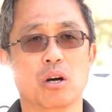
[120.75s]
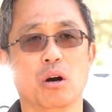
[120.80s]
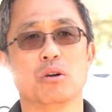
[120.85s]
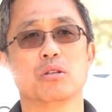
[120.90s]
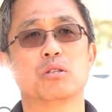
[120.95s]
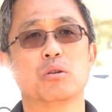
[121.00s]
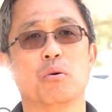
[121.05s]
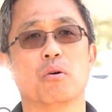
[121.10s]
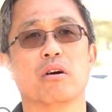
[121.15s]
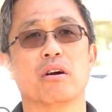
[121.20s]

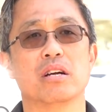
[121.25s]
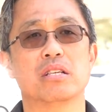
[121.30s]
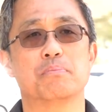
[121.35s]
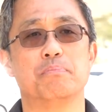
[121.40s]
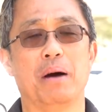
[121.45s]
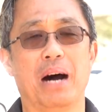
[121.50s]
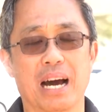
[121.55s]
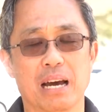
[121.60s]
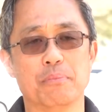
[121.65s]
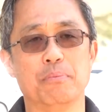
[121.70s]
go
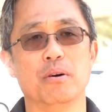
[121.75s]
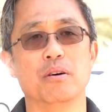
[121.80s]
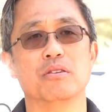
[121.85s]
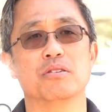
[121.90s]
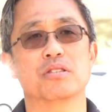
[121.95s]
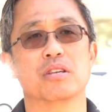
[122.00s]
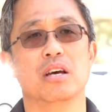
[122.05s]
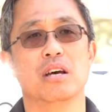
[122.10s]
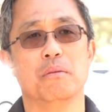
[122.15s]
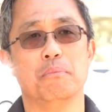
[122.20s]
towards
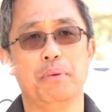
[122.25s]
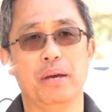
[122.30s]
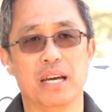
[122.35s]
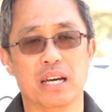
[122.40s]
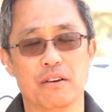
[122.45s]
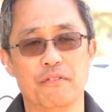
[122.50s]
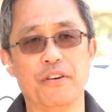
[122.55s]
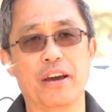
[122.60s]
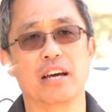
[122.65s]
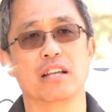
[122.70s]
Bibles
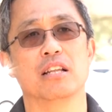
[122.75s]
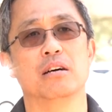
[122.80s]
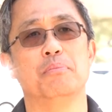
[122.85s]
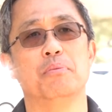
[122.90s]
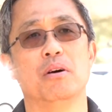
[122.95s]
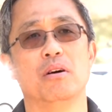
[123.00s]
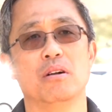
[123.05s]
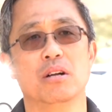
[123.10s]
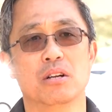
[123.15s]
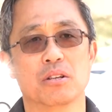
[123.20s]
being
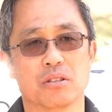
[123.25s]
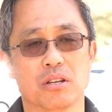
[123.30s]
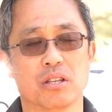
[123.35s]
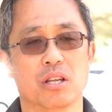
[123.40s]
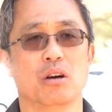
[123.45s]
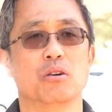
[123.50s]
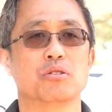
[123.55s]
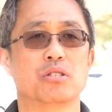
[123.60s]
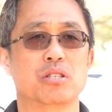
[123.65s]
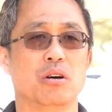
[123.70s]
available to
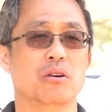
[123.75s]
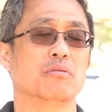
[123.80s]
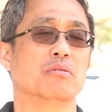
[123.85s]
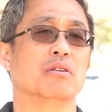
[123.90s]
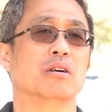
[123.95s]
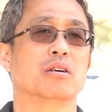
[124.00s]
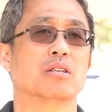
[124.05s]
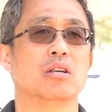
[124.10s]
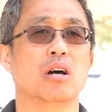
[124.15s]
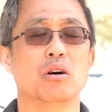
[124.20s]
those
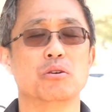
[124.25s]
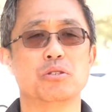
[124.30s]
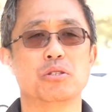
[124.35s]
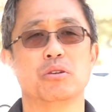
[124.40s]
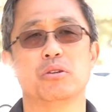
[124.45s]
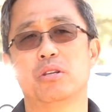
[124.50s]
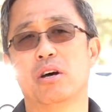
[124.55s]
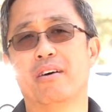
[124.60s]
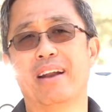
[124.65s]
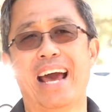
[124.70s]

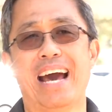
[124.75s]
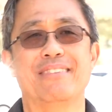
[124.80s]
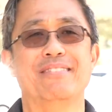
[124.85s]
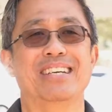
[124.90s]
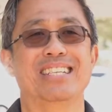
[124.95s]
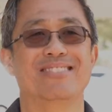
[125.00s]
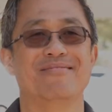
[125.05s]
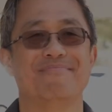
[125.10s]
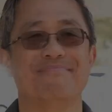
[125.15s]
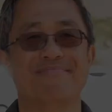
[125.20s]
who don't have
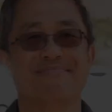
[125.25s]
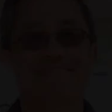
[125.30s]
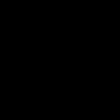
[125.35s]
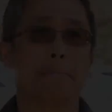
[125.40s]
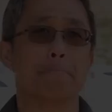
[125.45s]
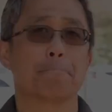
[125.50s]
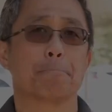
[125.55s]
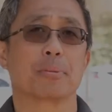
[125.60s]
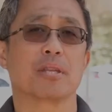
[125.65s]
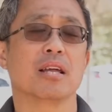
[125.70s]
it. So
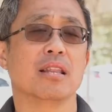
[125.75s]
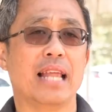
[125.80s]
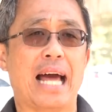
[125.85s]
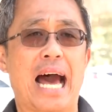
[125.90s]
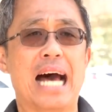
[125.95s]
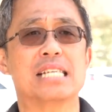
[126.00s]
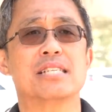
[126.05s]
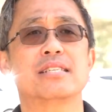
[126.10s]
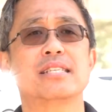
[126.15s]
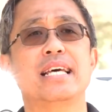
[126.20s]
the
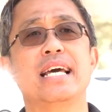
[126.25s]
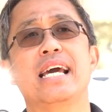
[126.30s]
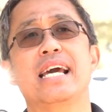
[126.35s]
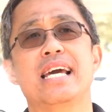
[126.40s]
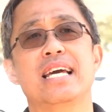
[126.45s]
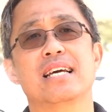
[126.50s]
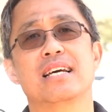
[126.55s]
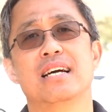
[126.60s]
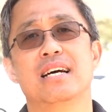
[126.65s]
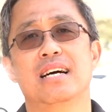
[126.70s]
last
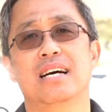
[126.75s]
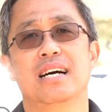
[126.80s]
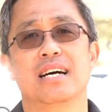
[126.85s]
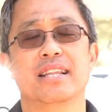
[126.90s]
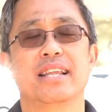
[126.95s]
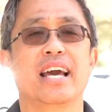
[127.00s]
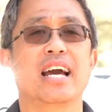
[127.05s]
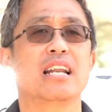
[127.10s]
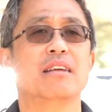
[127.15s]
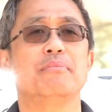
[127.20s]
thing
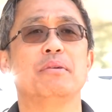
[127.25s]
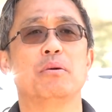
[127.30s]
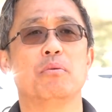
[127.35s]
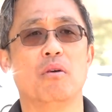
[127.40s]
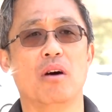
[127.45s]
the enemy